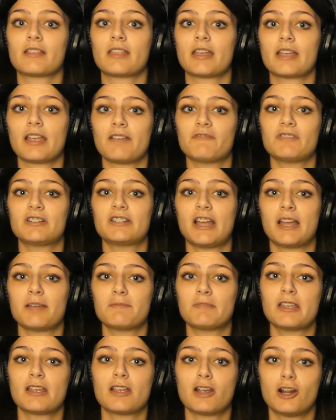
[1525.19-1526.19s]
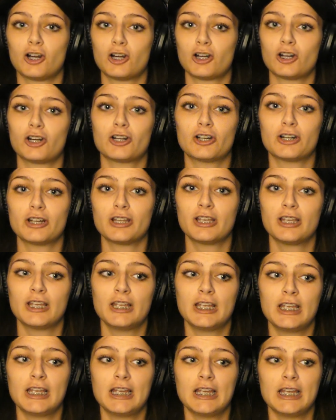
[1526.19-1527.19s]
Like every time he heard
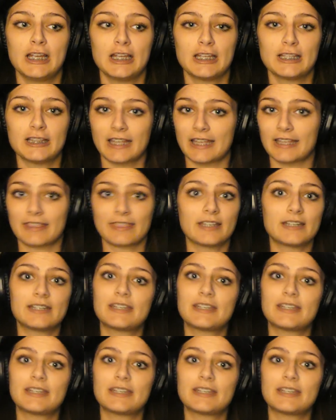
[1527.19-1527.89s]
like the